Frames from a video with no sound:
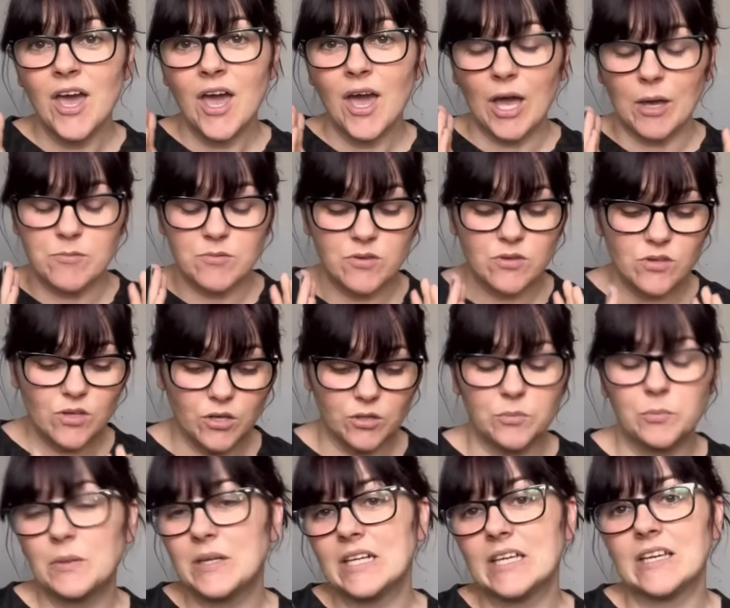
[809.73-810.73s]
am so
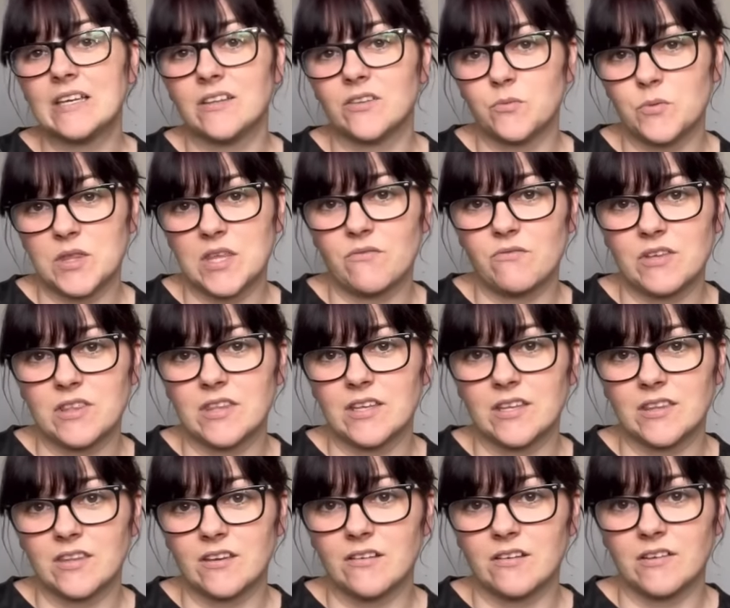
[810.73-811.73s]
pleased with
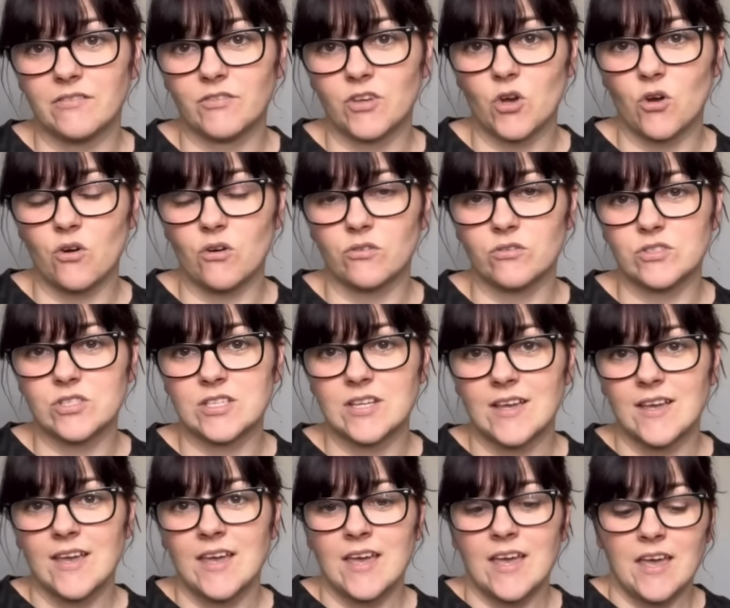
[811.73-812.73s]
everything that I've got.
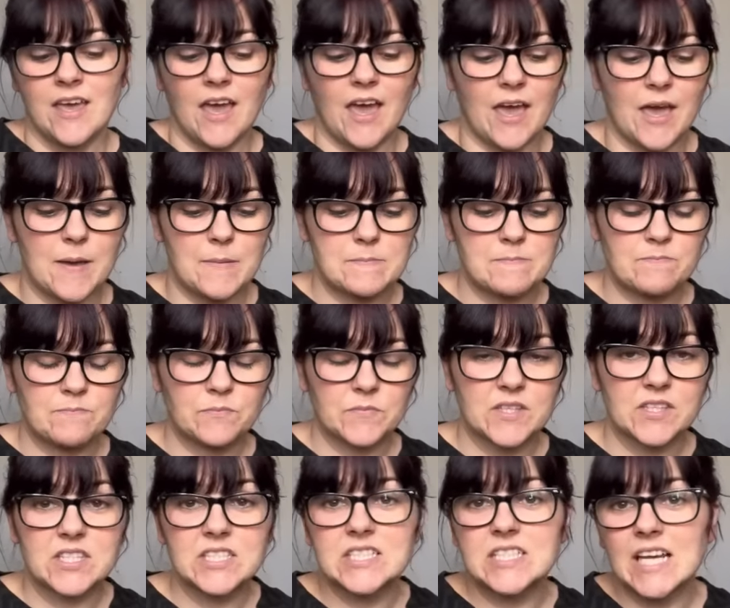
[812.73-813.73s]
The
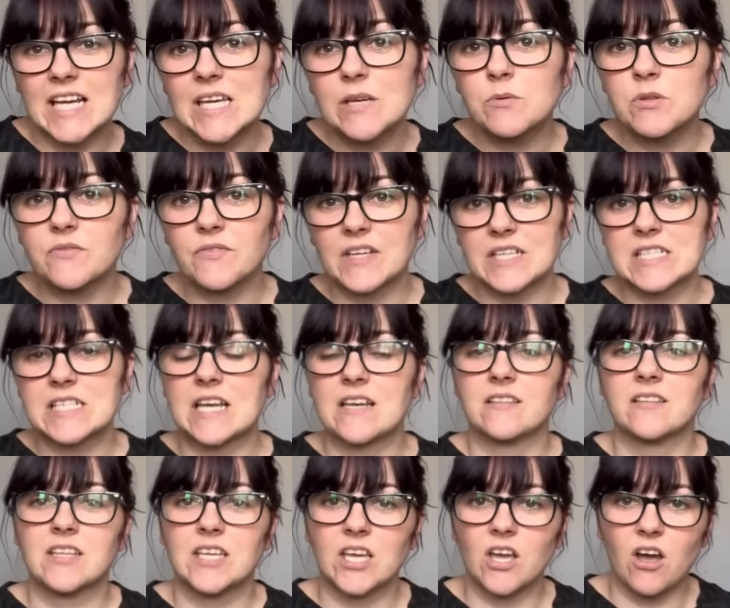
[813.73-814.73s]
day was
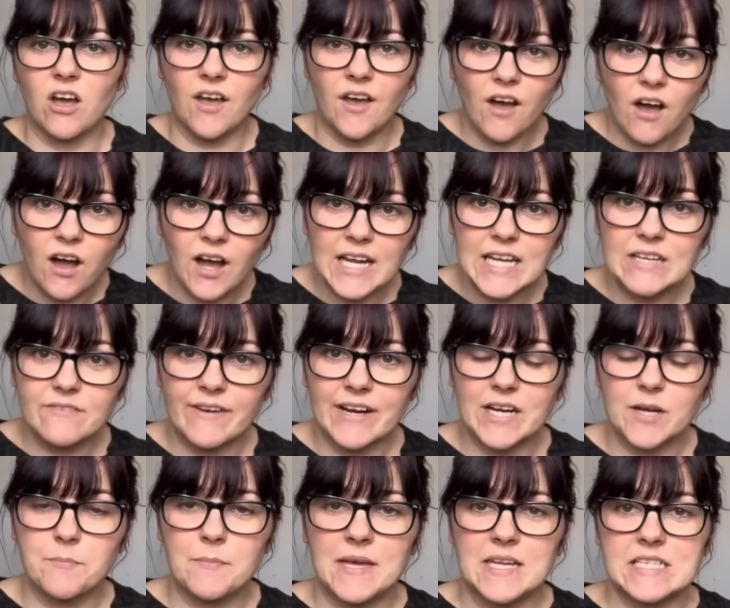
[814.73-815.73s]
fantastic. I highly
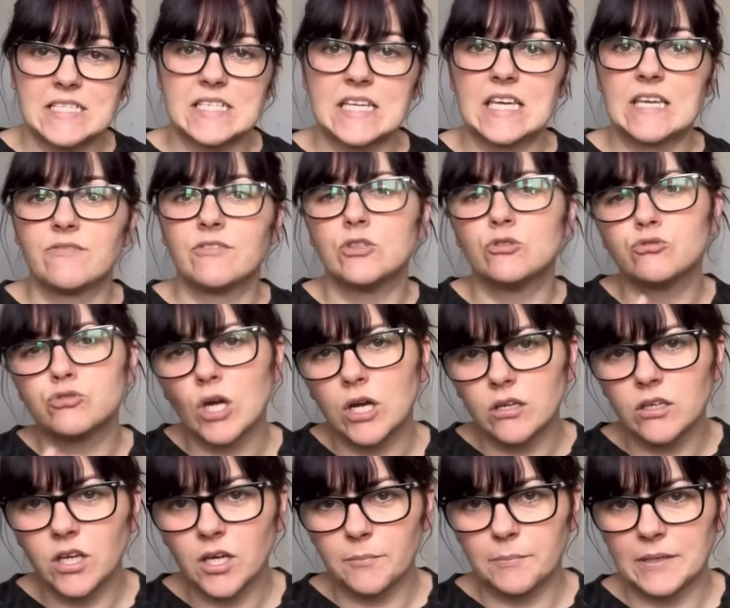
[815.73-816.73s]
recommend it. If you
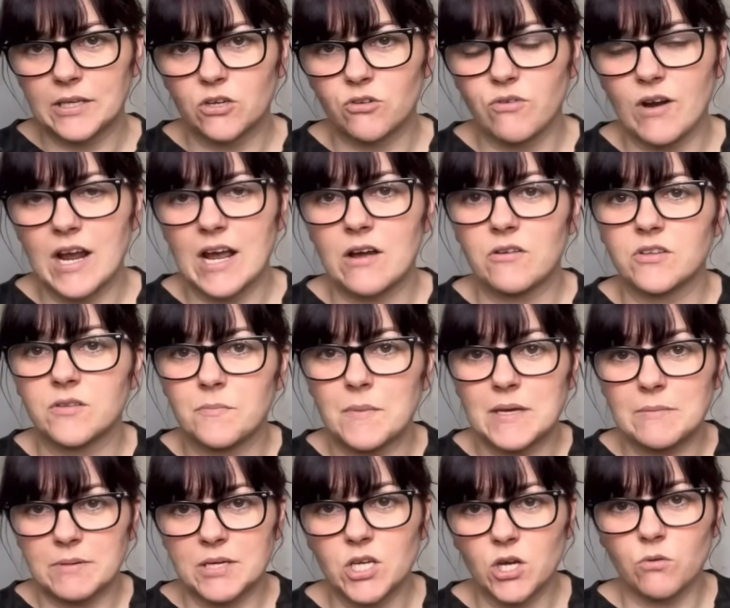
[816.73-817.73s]
don't like big crowds,
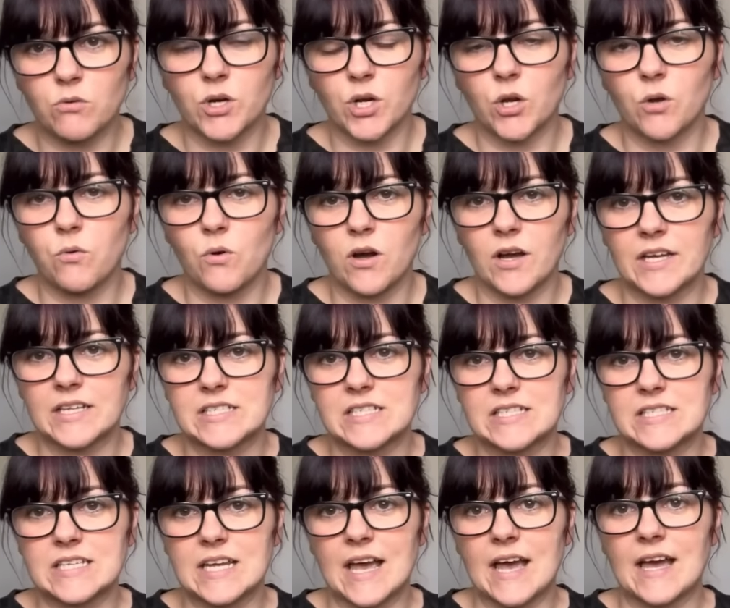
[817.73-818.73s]
maybe go on a quieter
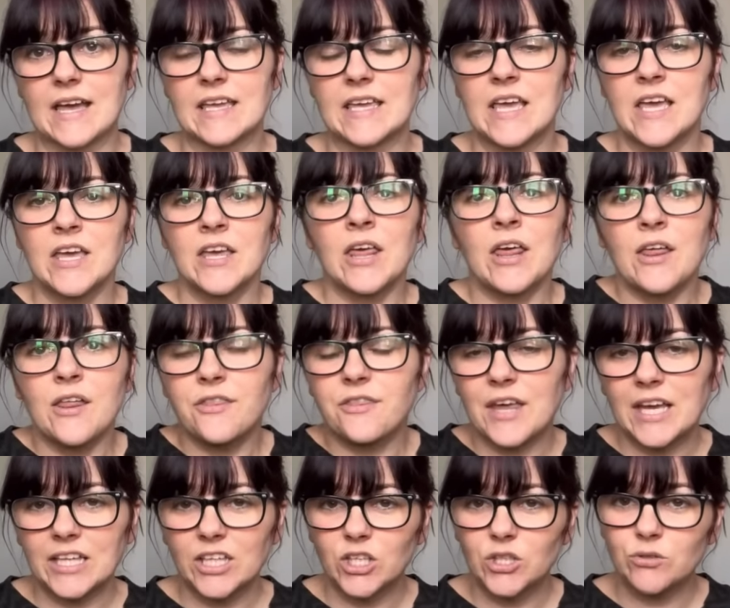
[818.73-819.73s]
day.
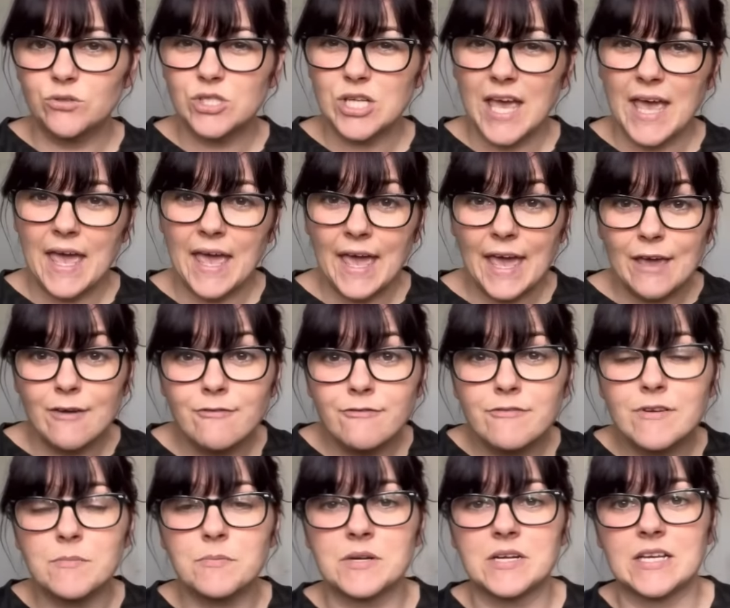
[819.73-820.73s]
Thank you to
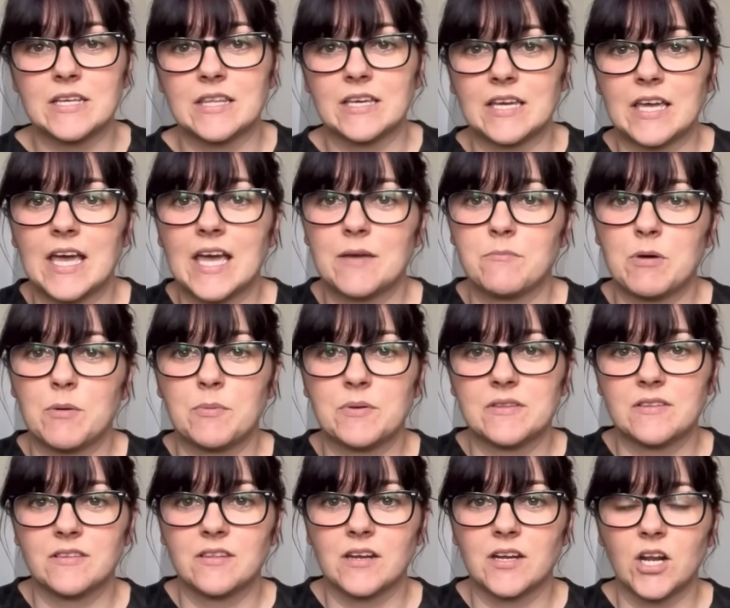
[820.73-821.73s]
everybody that came up
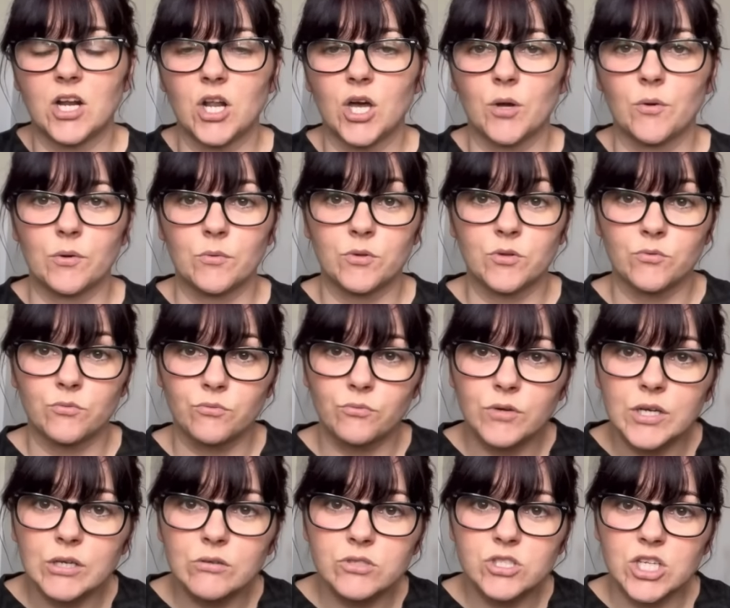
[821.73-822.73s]
and said hello. It was a
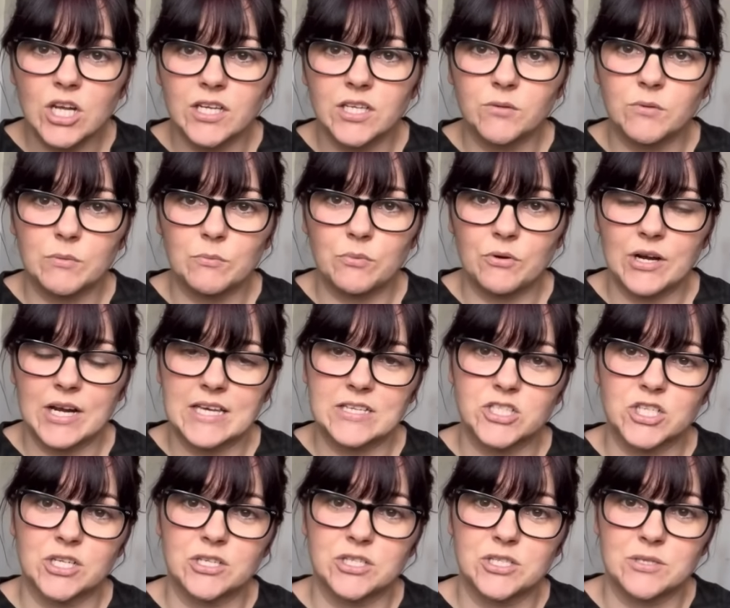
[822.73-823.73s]
real genuine
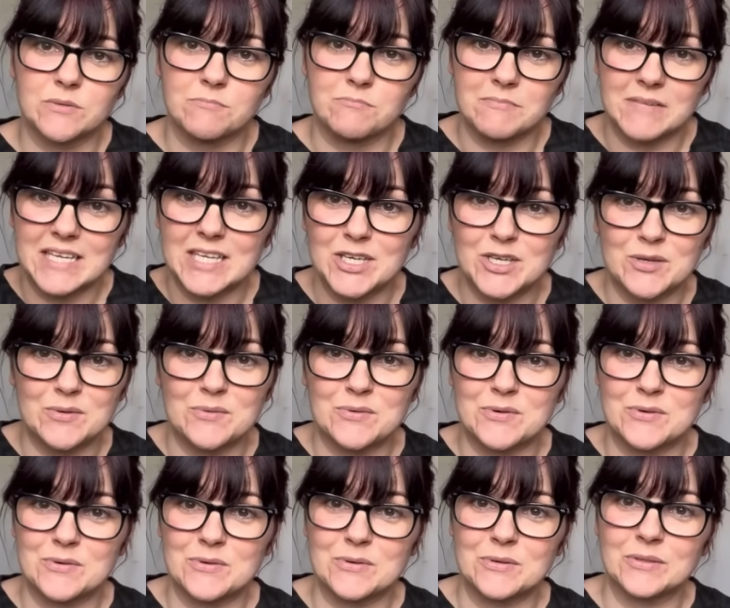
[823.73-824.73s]
pleasure to meet you
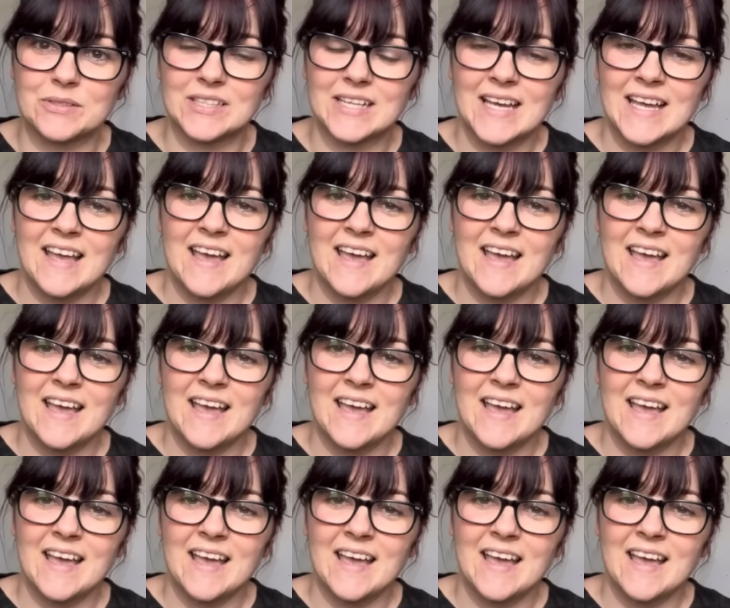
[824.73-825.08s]
all.